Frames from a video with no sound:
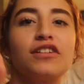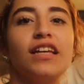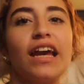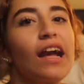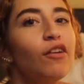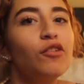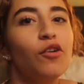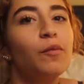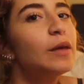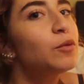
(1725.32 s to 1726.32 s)
say.
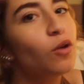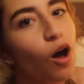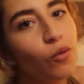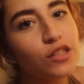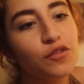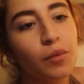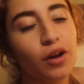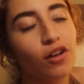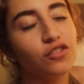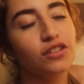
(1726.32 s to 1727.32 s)
Ariel people always film at
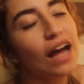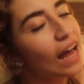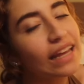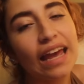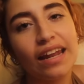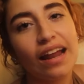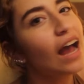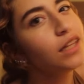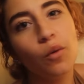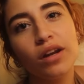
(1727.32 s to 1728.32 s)
concerts. I get it.
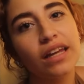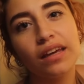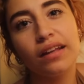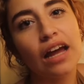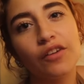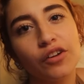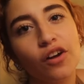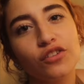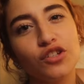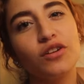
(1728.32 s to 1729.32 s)
I don't want to get kicked out of a
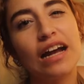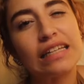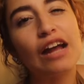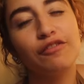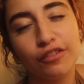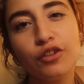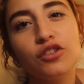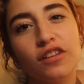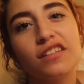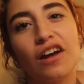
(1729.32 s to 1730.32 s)
concert you guys. I flew
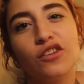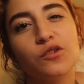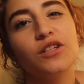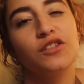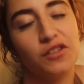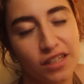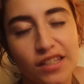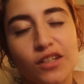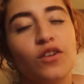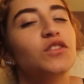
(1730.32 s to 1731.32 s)
to this country to see
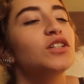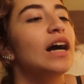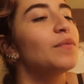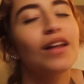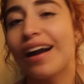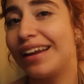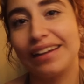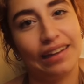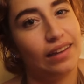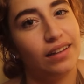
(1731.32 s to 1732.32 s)
this concert. I'm not gonna
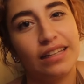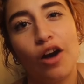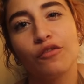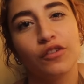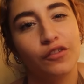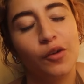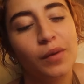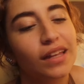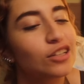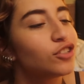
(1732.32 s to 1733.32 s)
get kicked out for
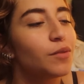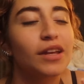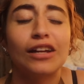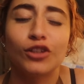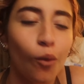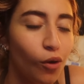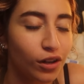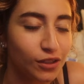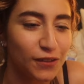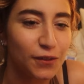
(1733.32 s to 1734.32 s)
filming. It's just something I don't want
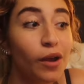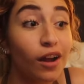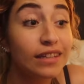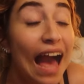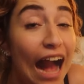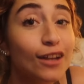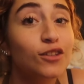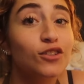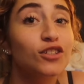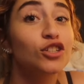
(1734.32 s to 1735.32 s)
to I got to
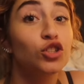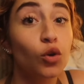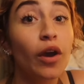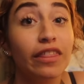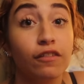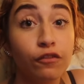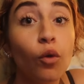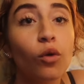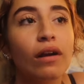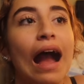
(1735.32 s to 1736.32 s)
actually just enjoy the
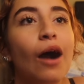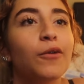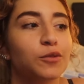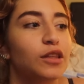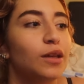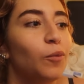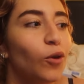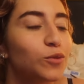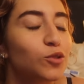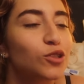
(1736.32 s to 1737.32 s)
four hours with the boys, which